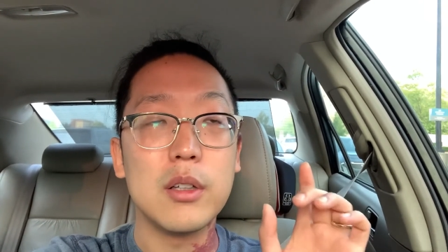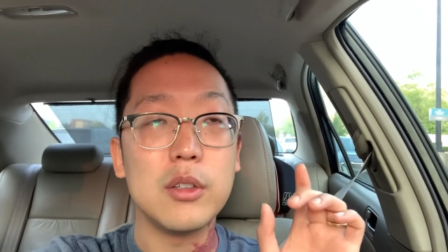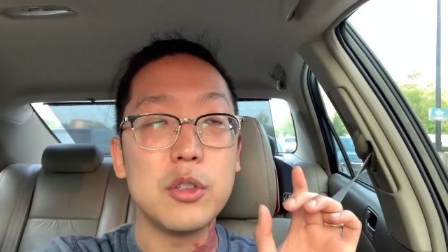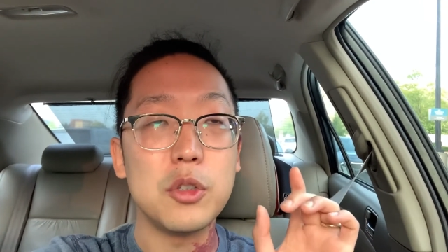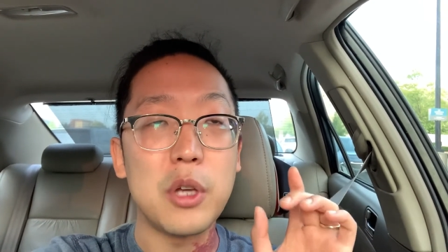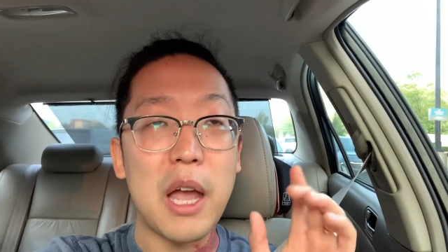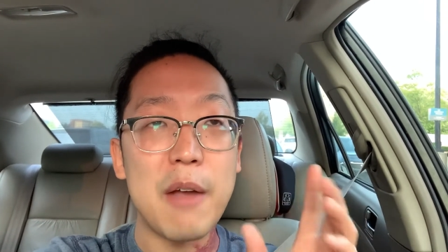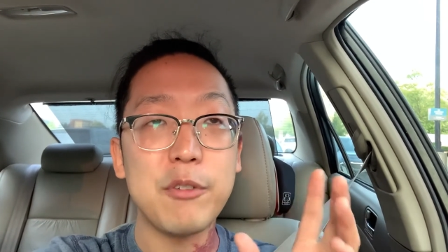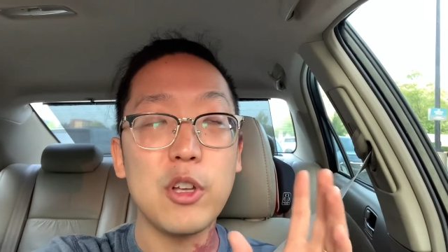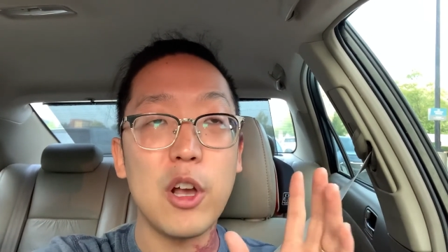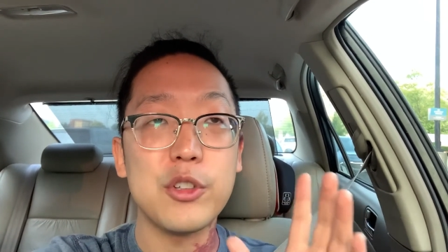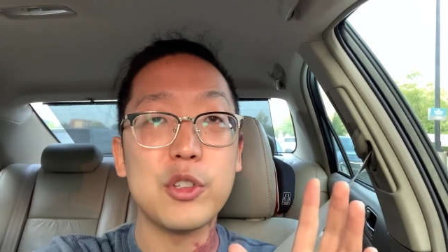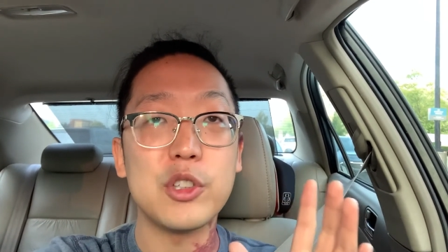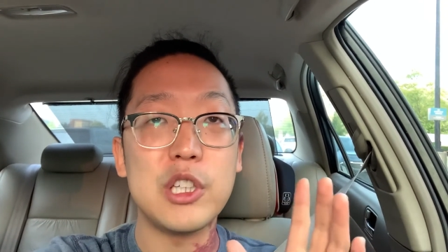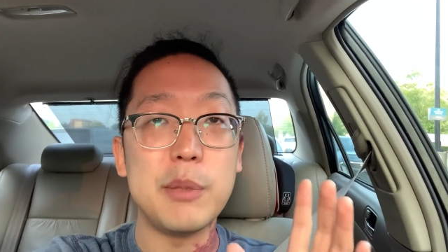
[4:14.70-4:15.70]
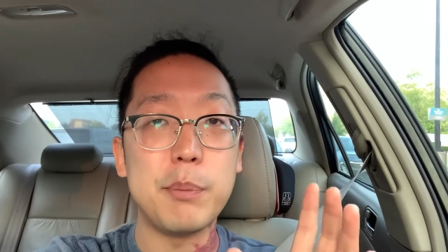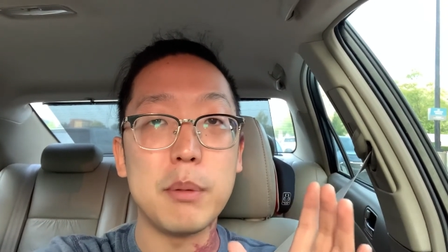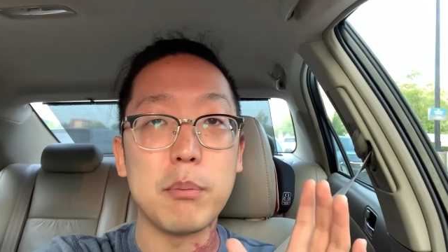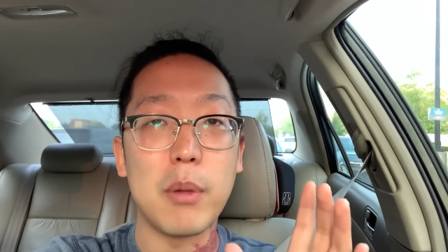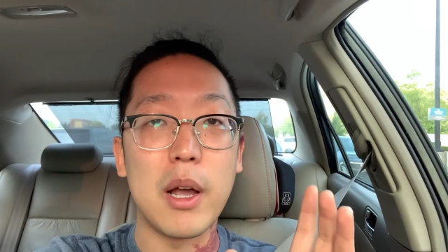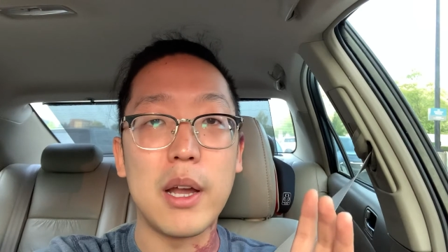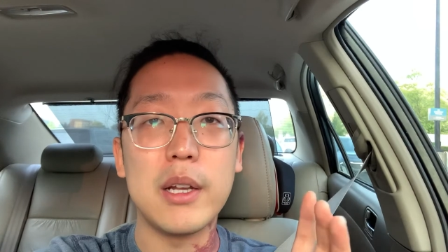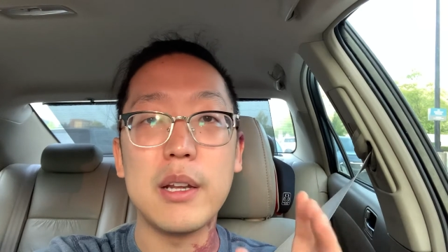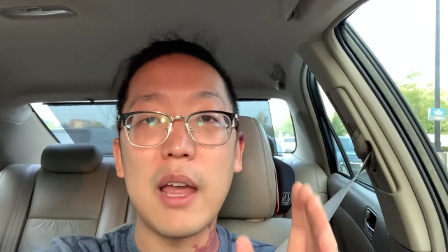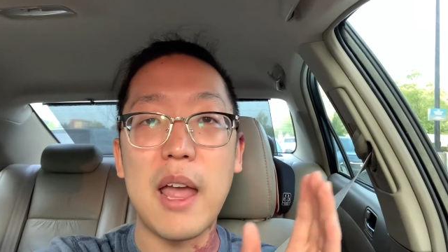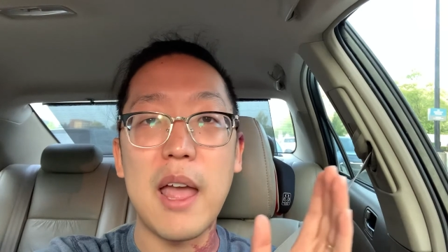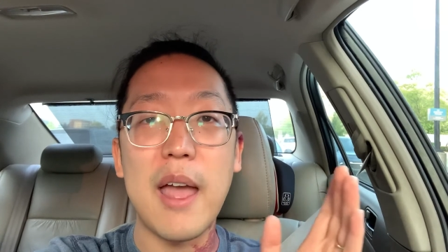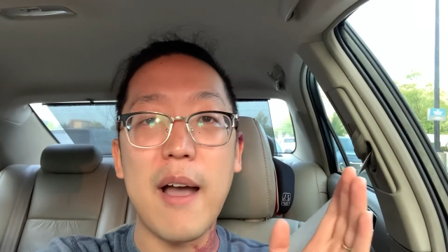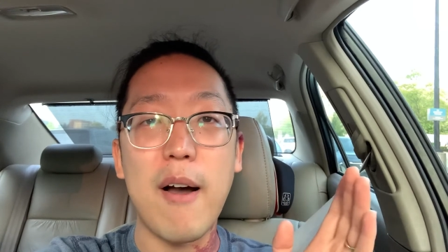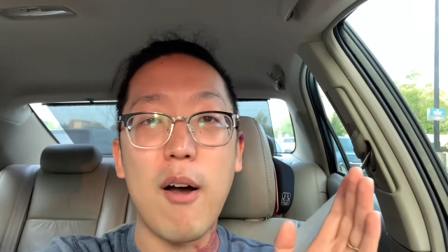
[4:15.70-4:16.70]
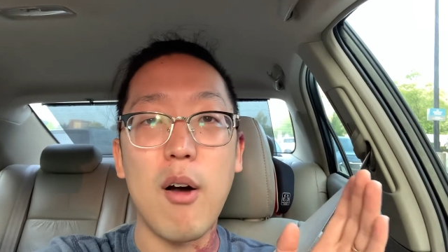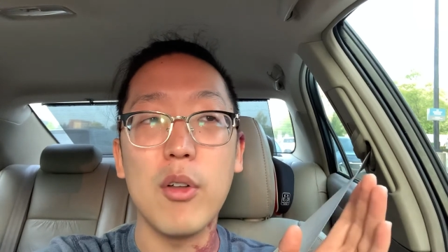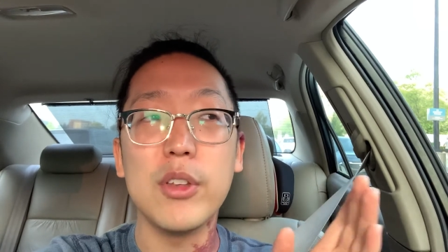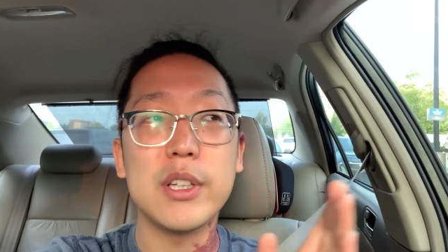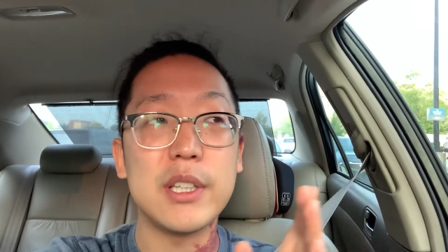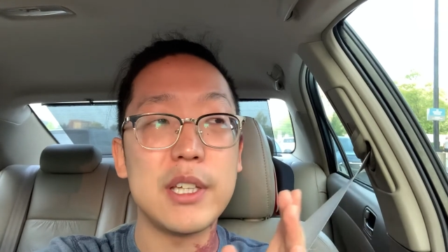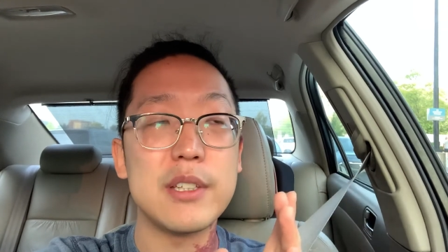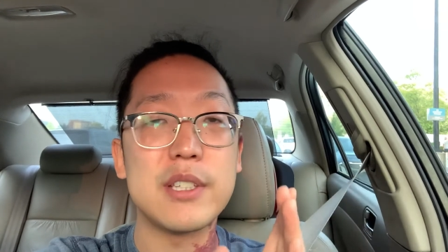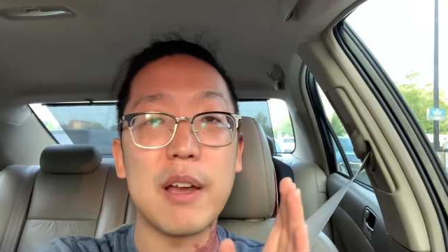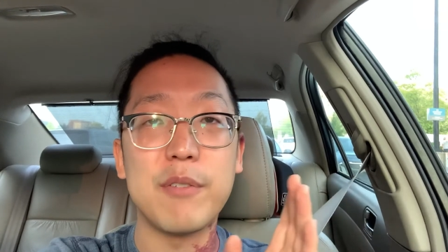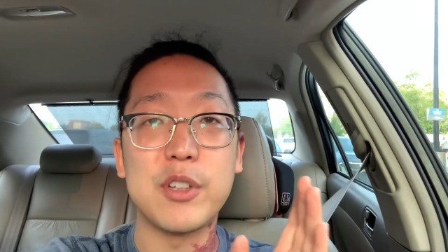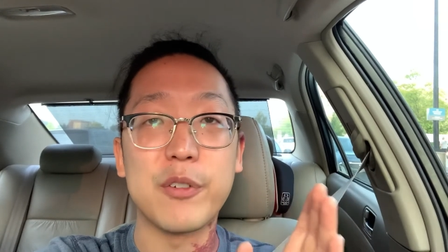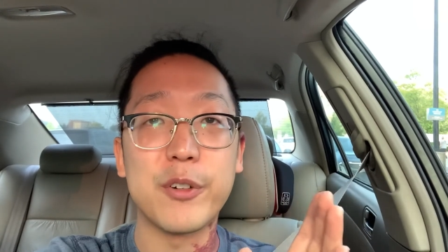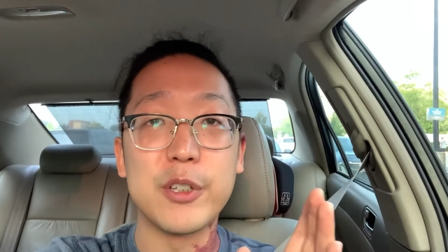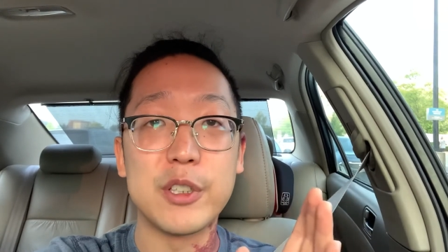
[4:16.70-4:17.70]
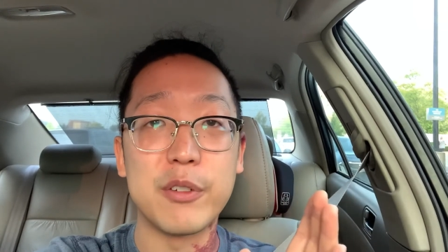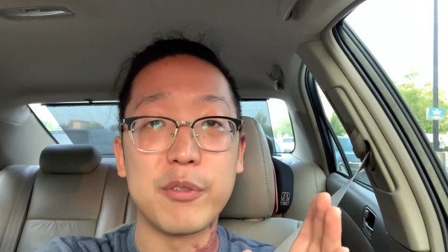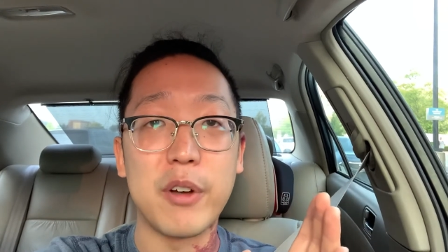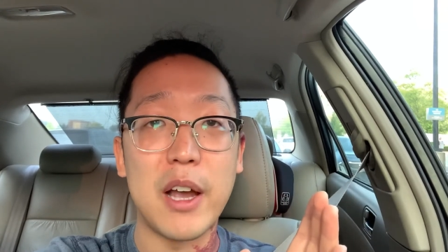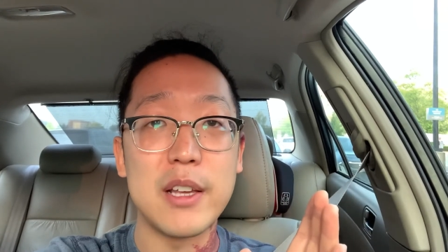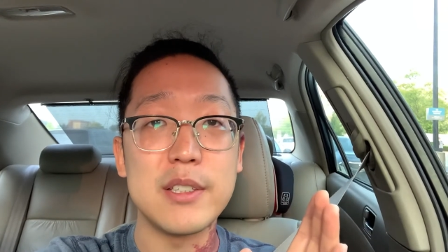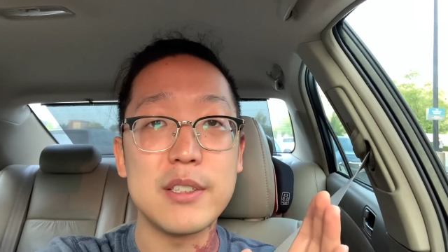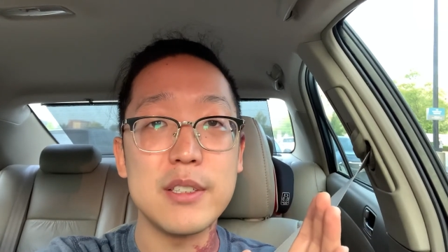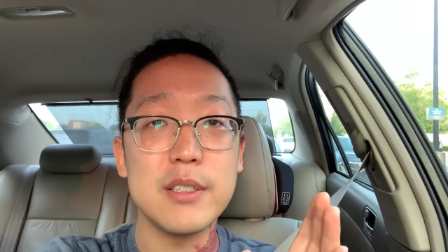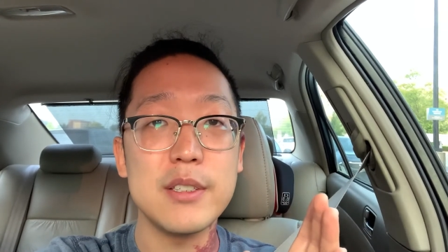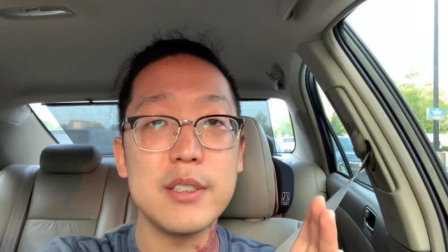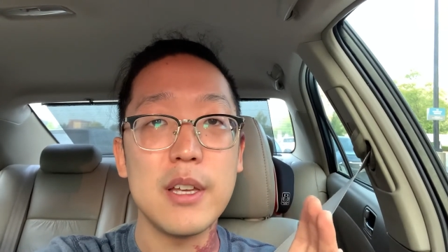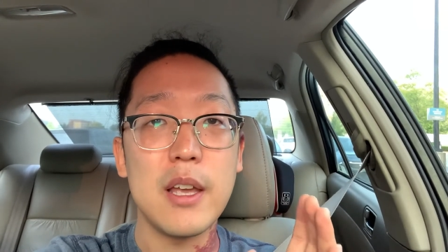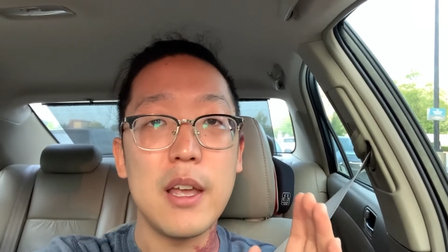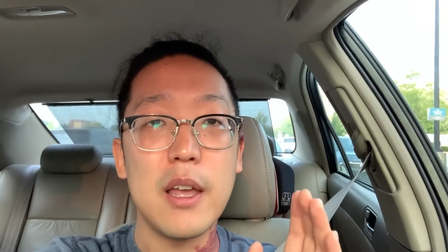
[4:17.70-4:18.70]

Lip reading: you have to also keep in mind, all the kids have different devices.